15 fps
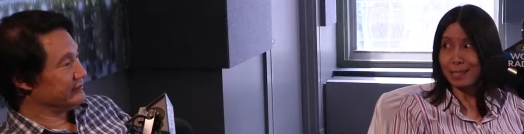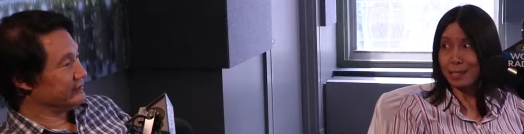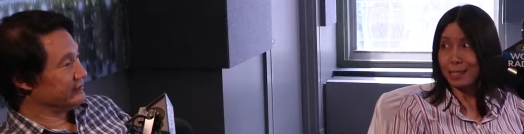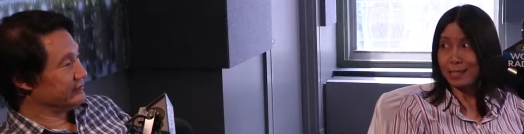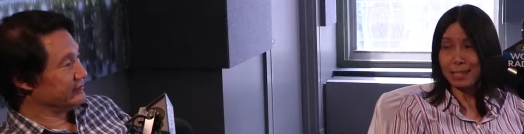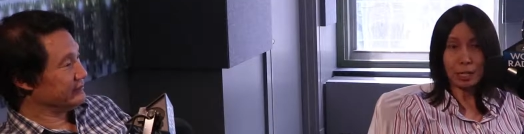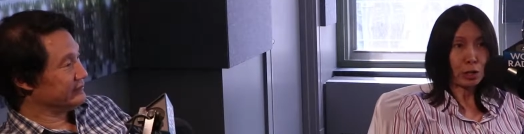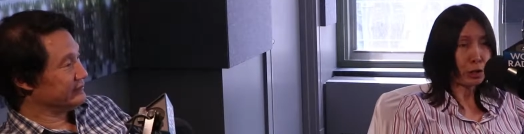Speaker 1: the
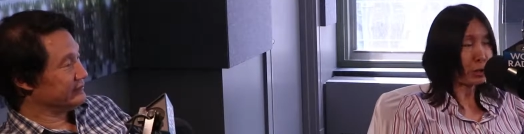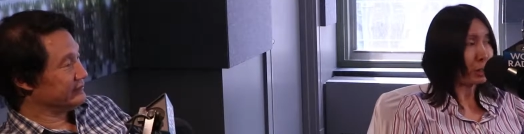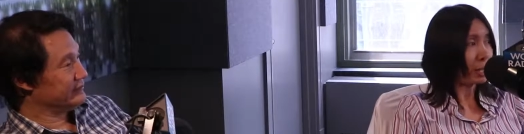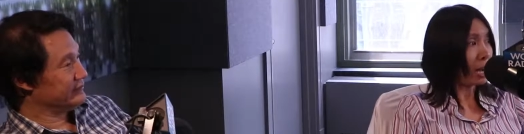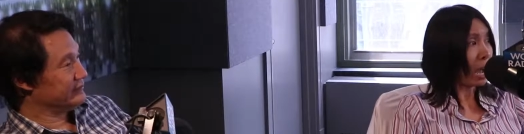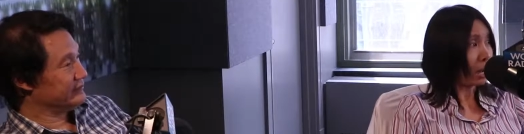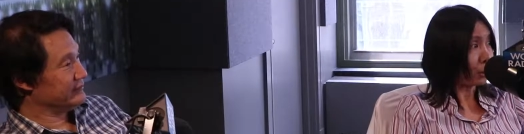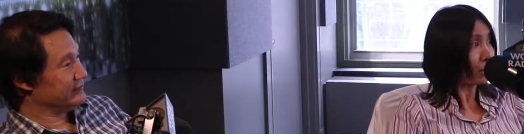standard
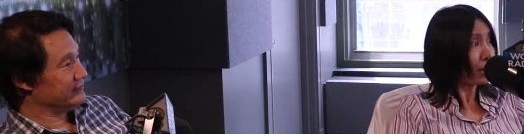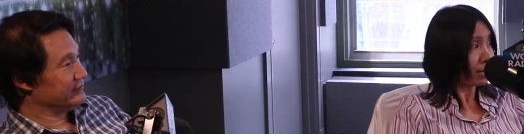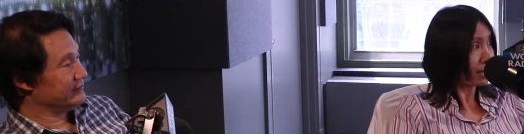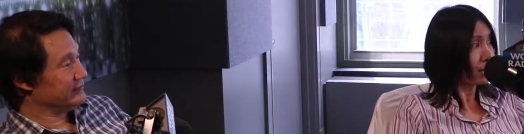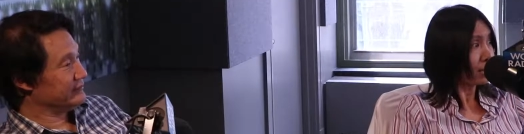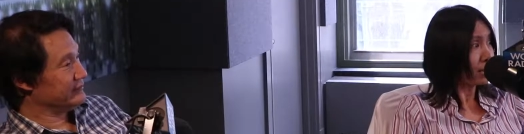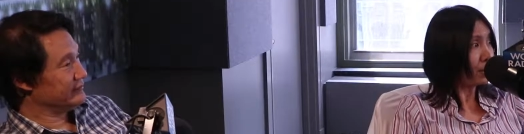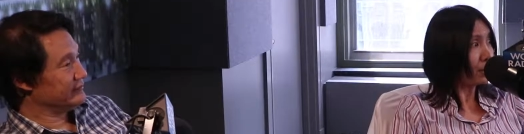
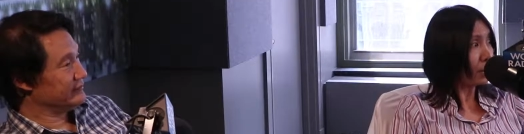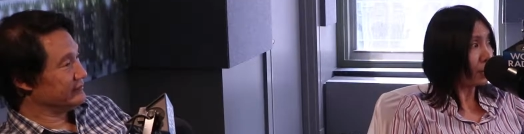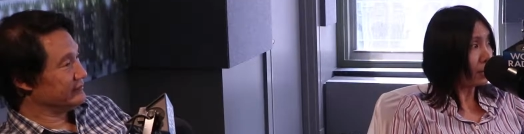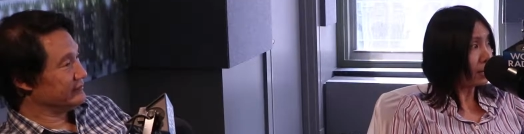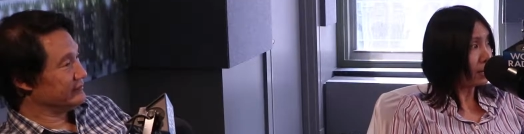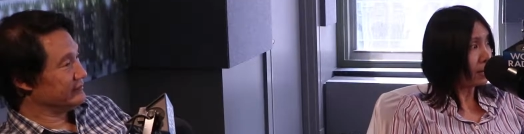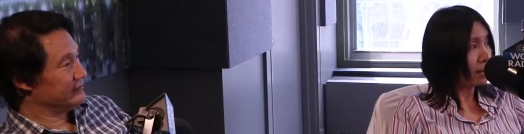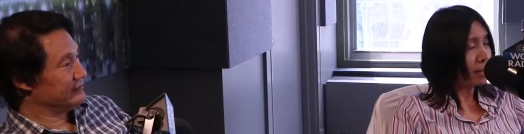iOS
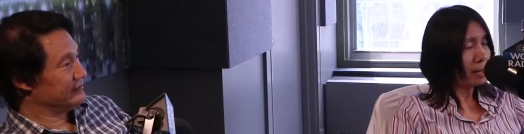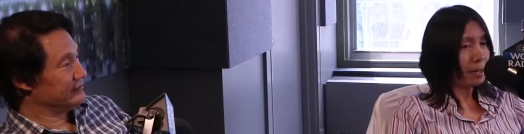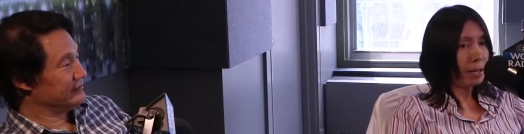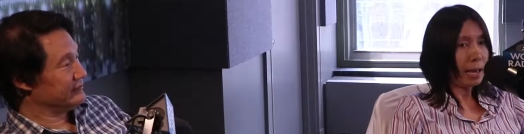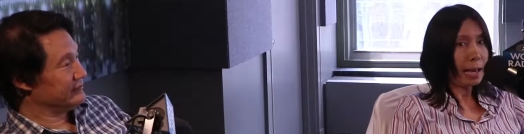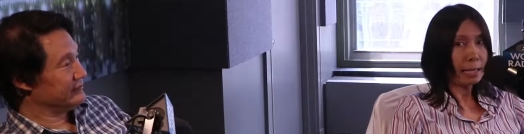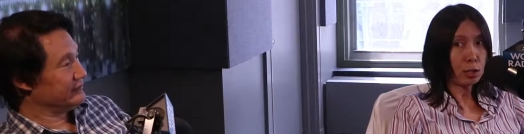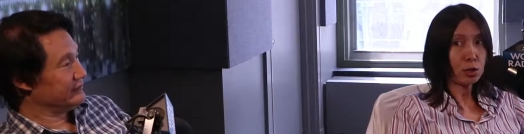keyboard
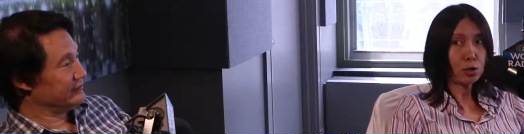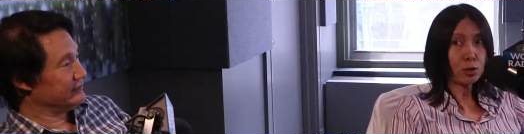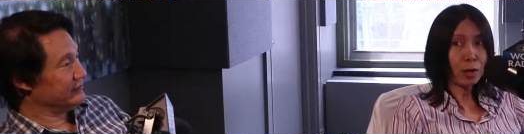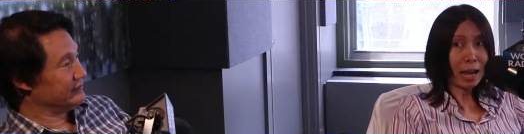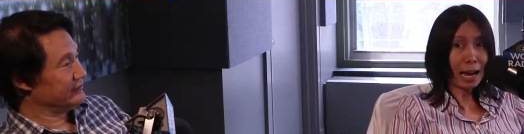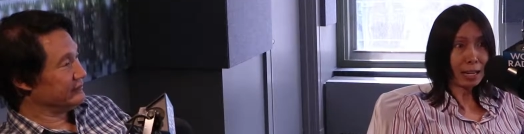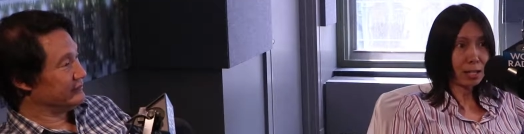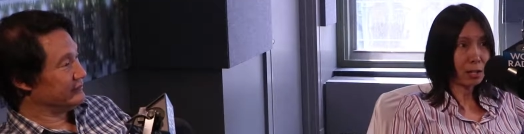and
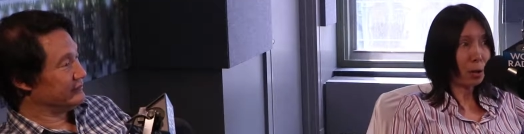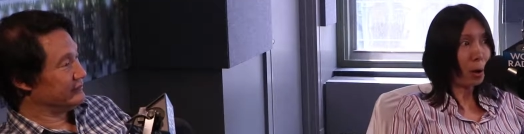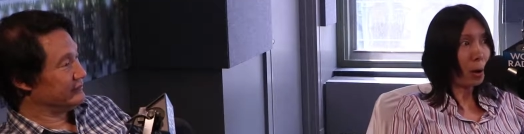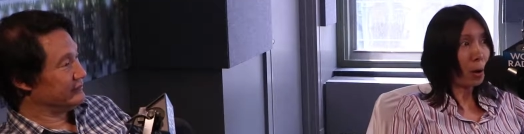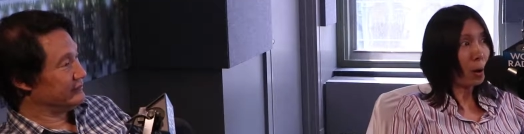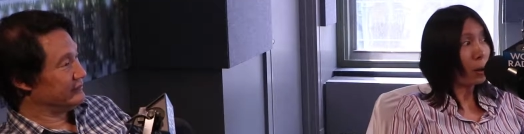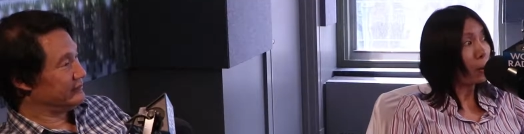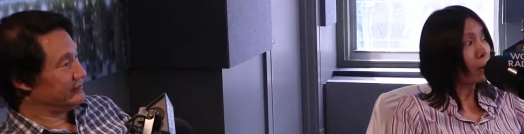tracks
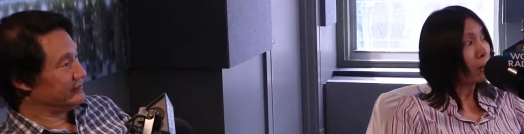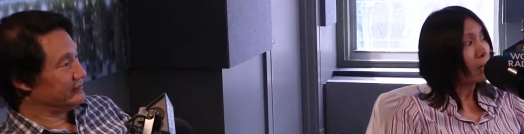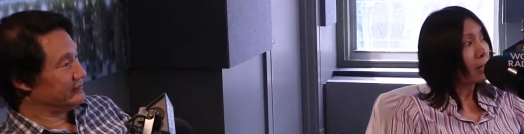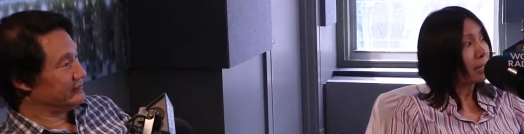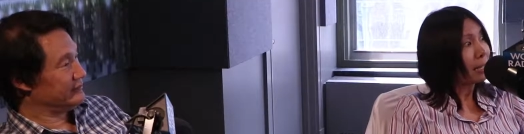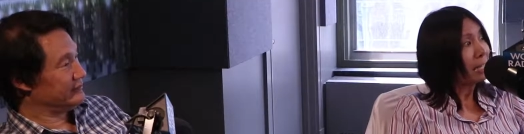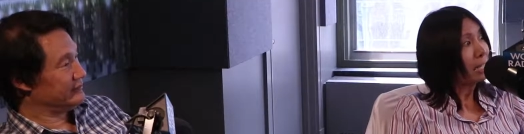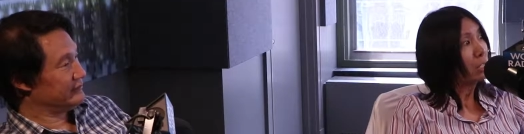all
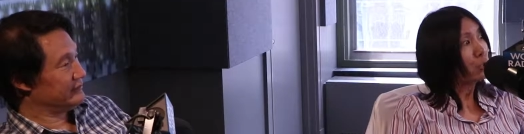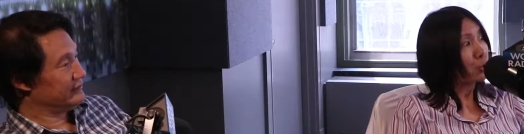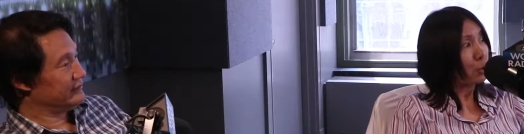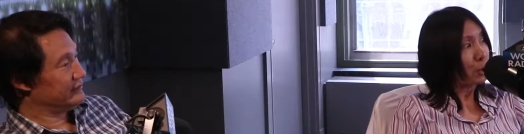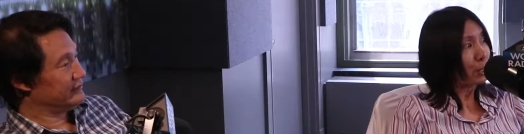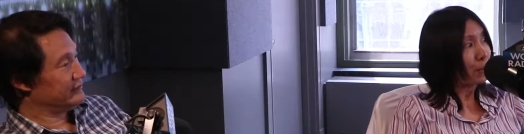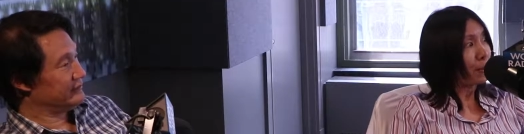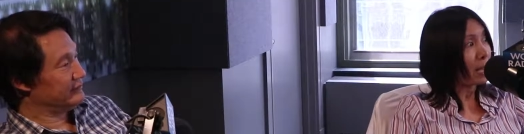
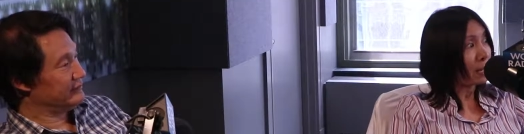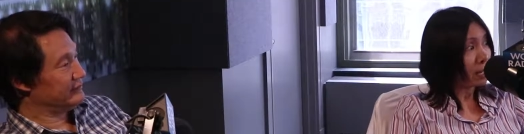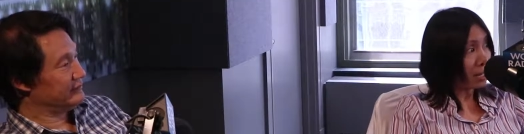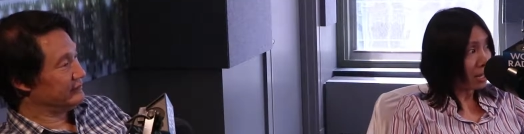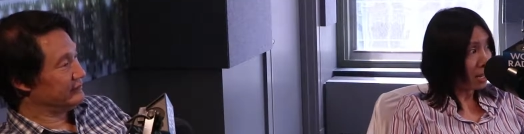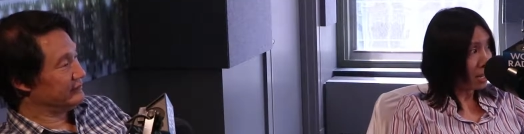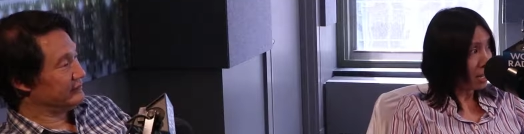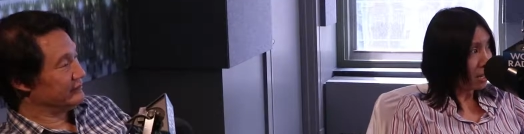keystroke
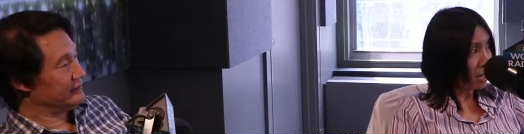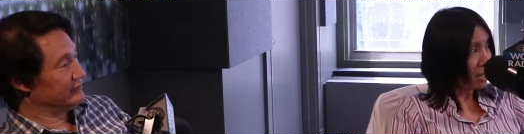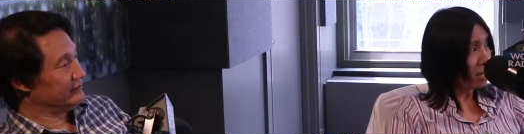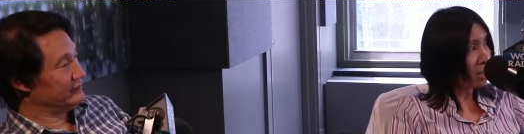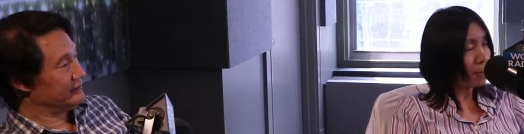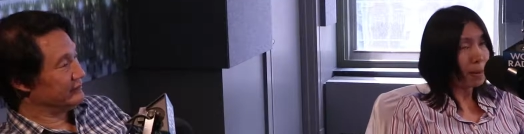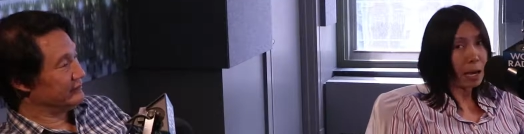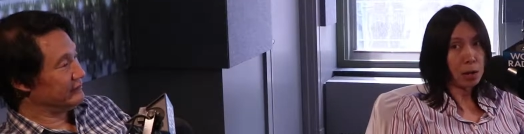metadata in
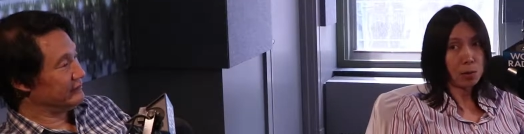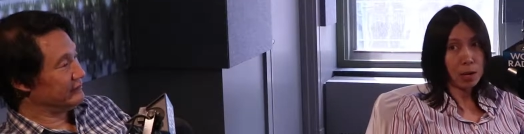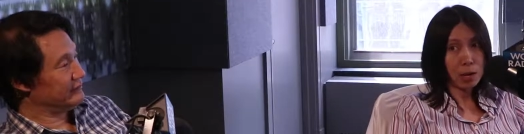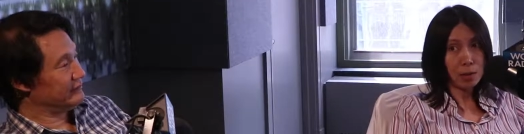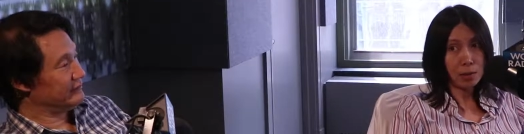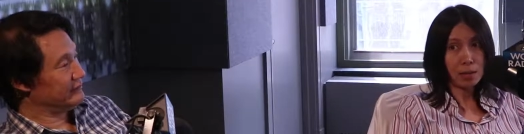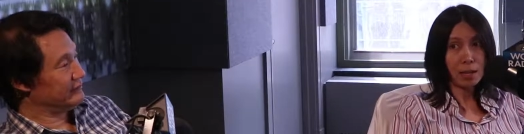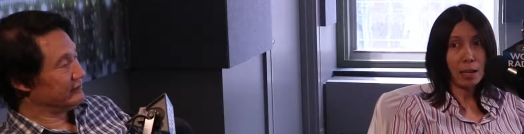the
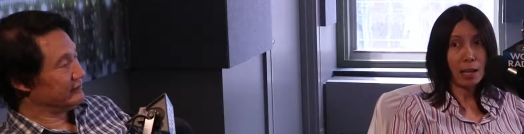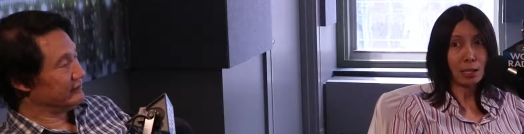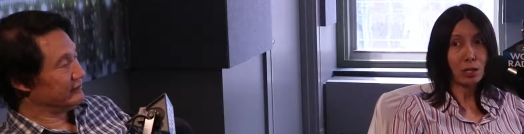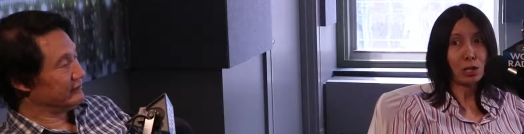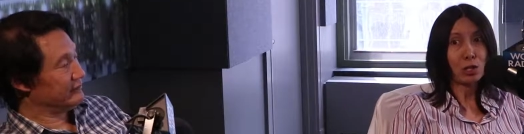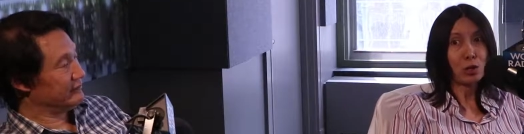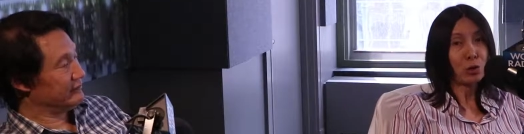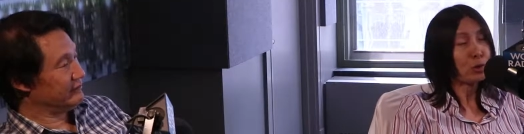background as
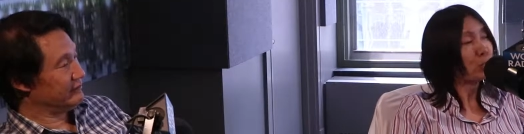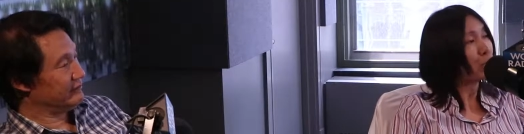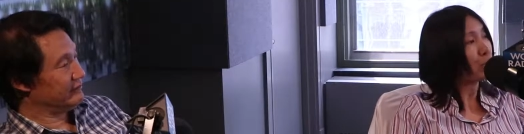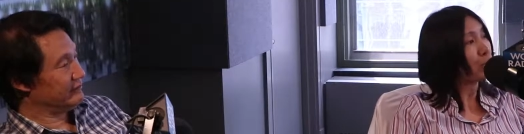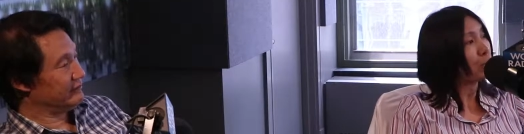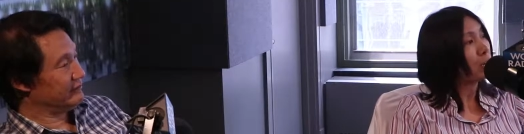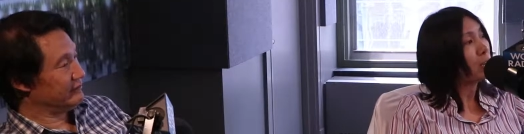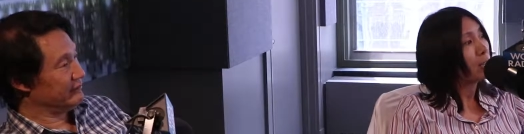the
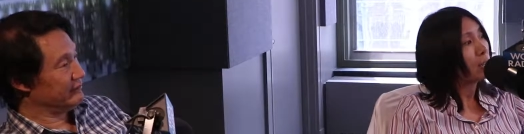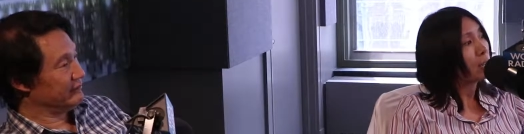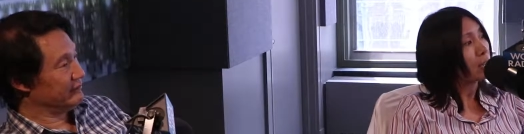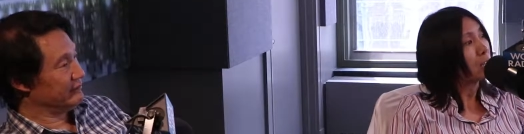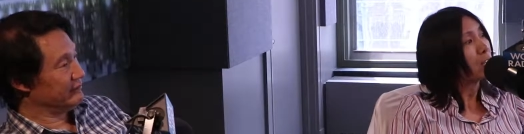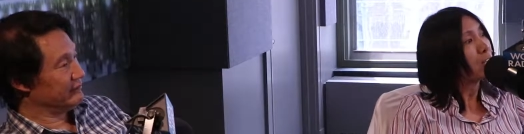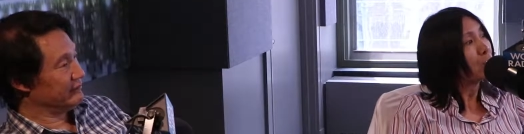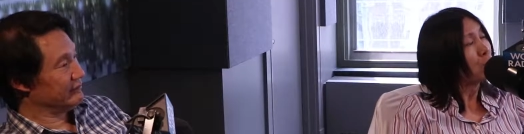user
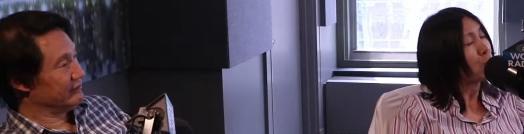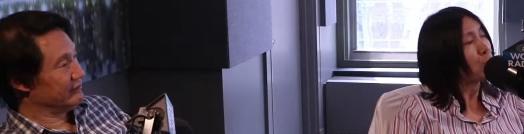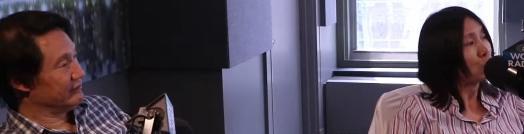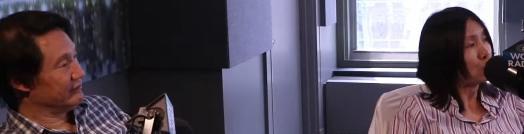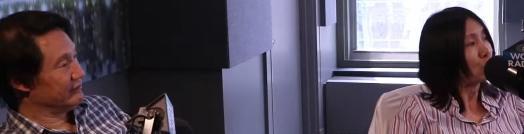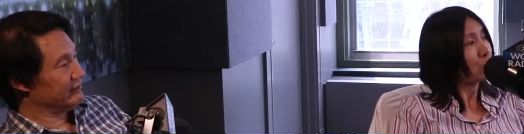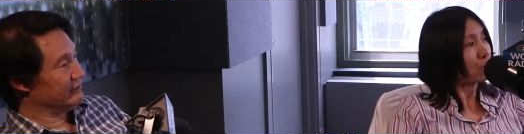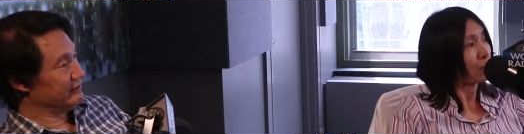continue
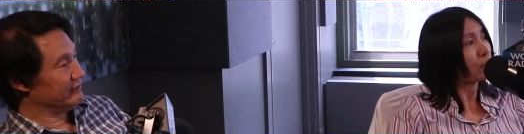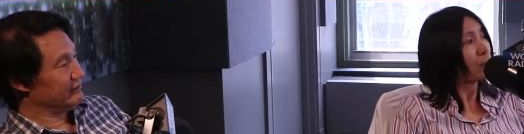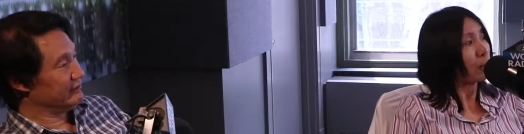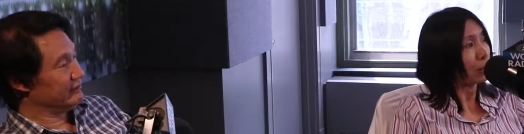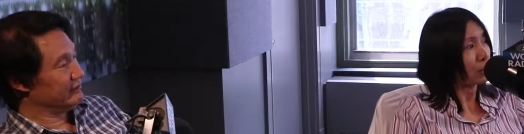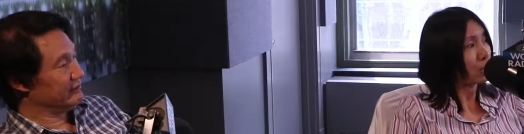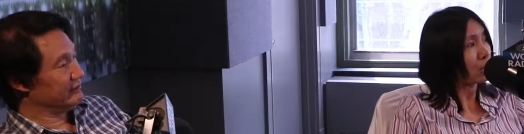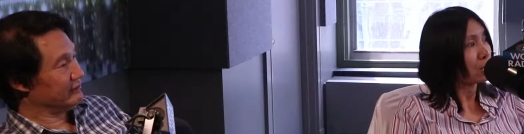to use the phones.